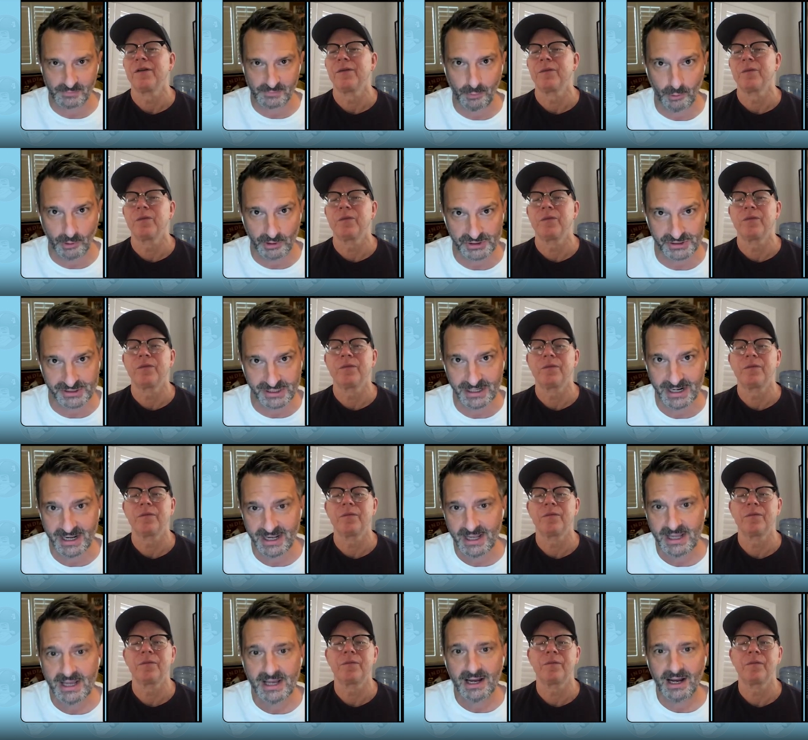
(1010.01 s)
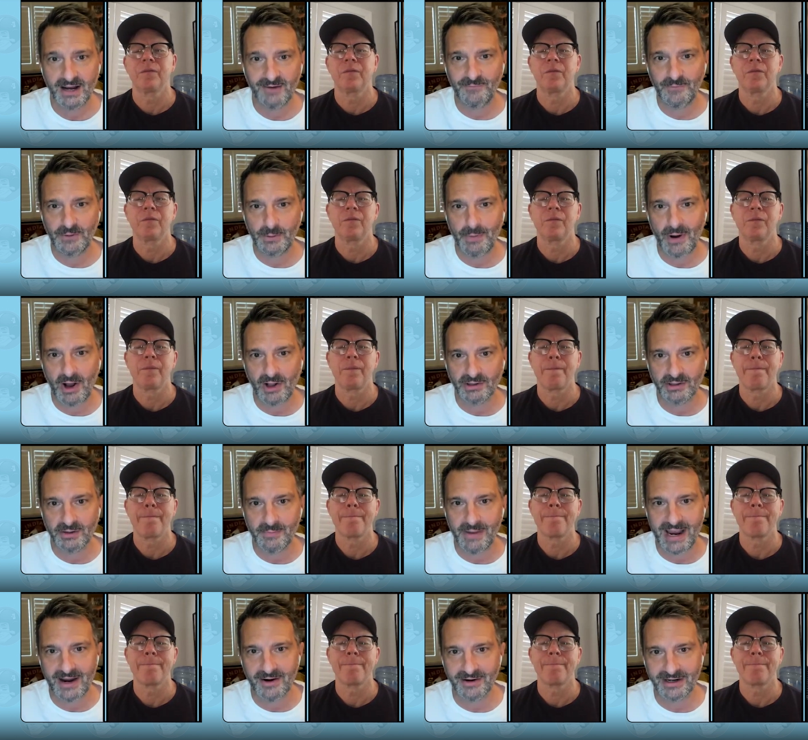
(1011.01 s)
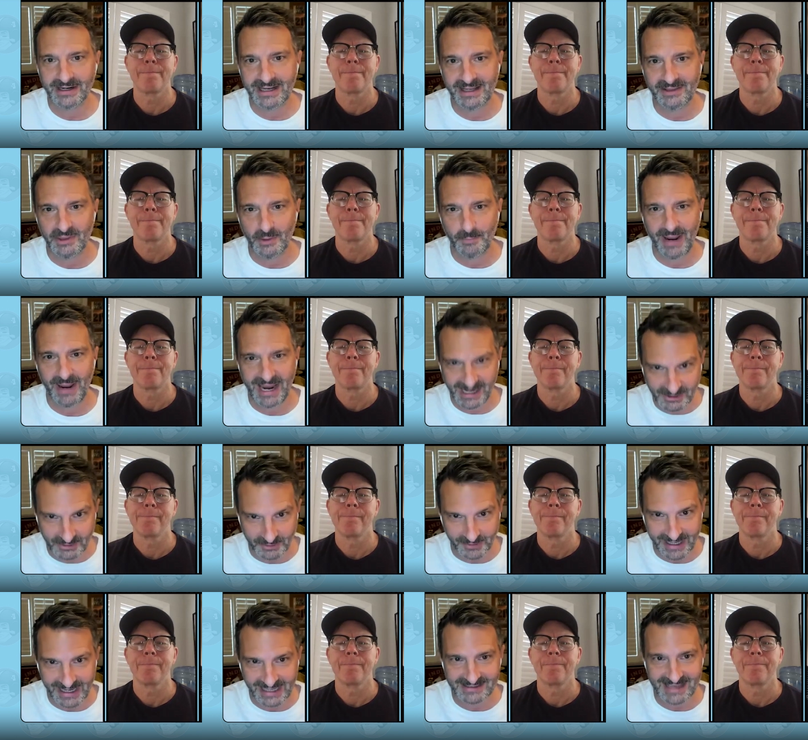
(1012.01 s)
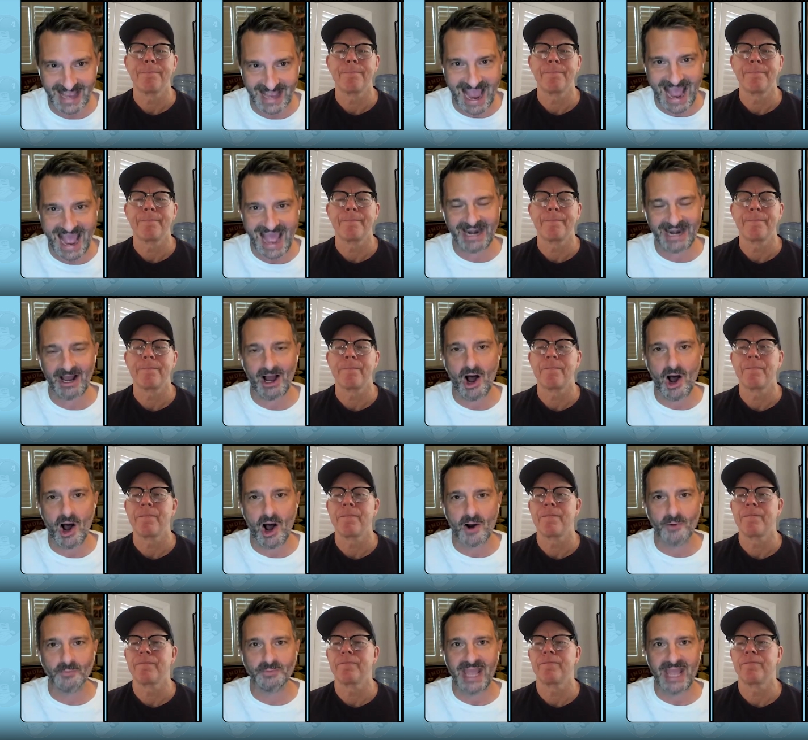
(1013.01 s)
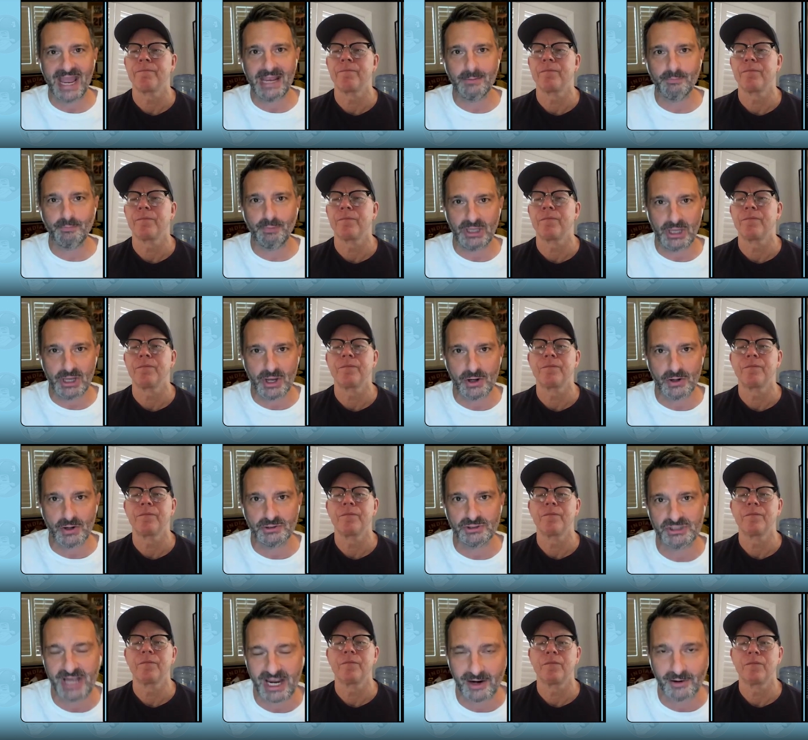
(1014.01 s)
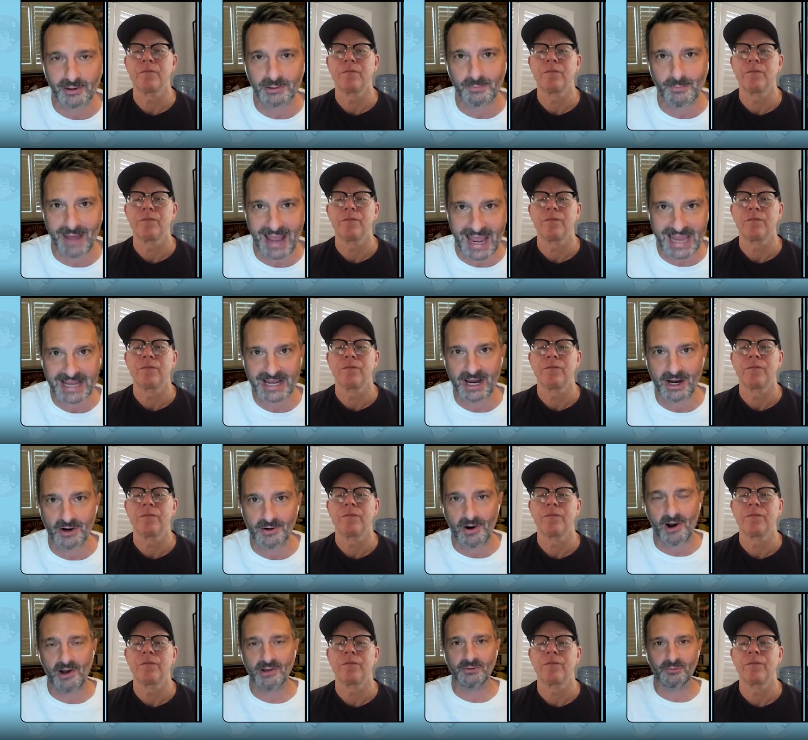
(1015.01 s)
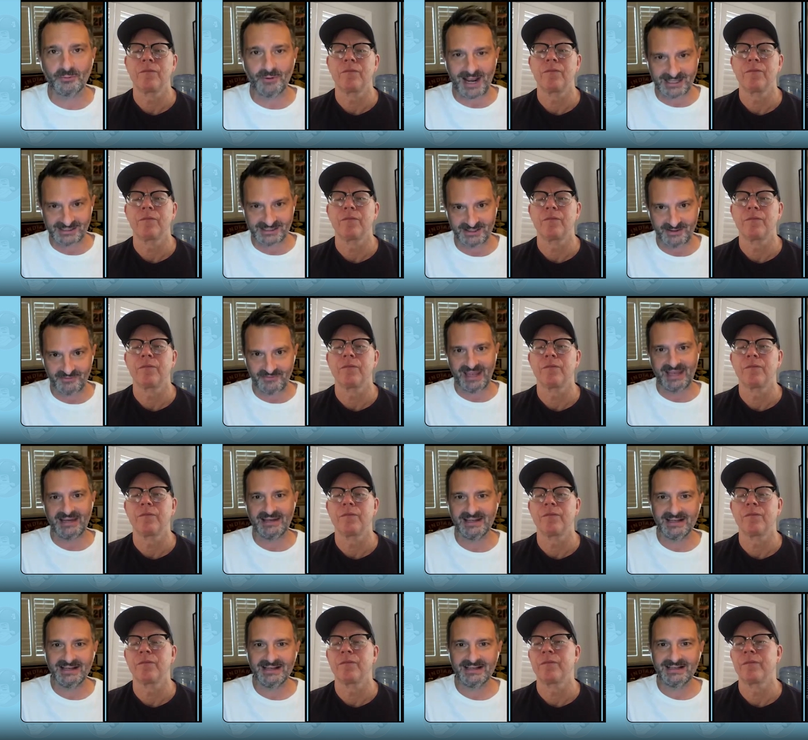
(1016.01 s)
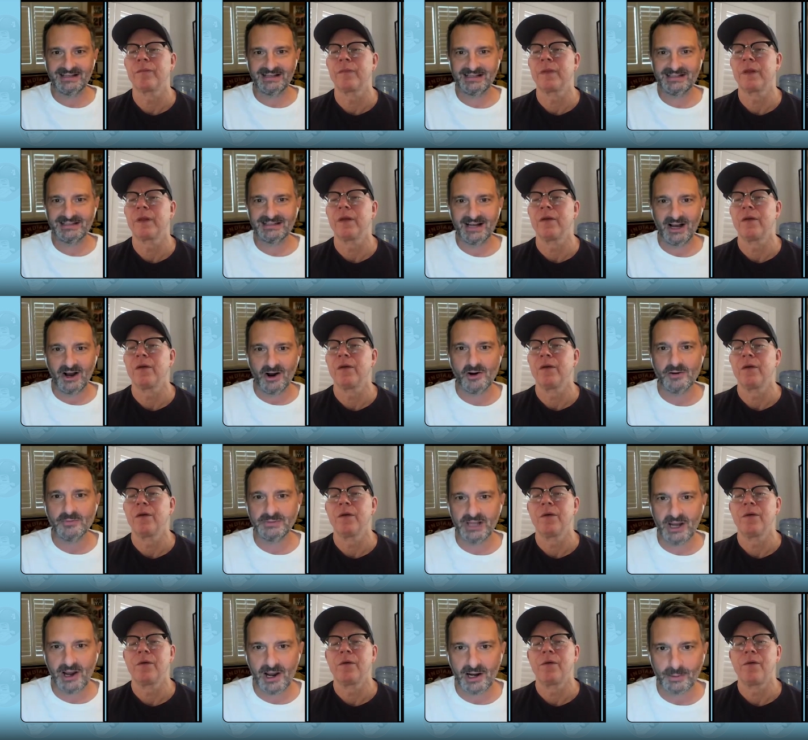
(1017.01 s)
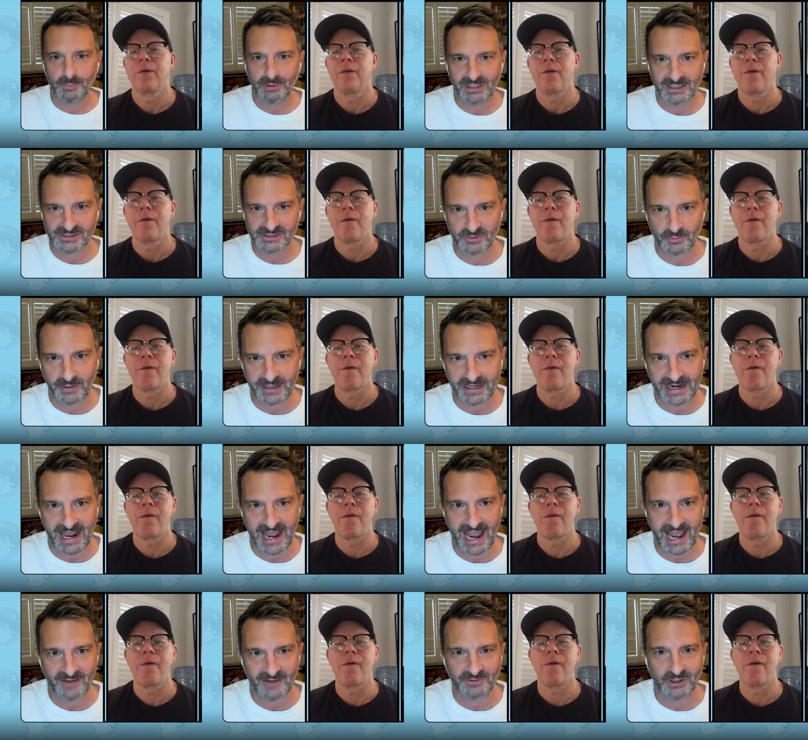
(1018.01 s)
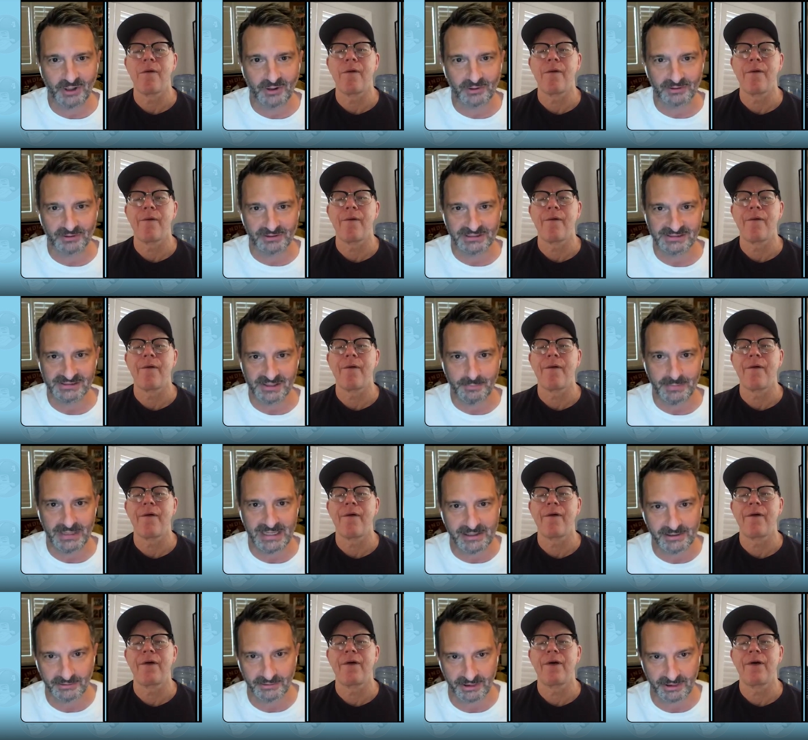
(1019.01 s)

Speaker 1: portion of Football America. The Patriots at home debut, Jerod Mayo, all the rest of it. A home dog plus three and a half total is a meager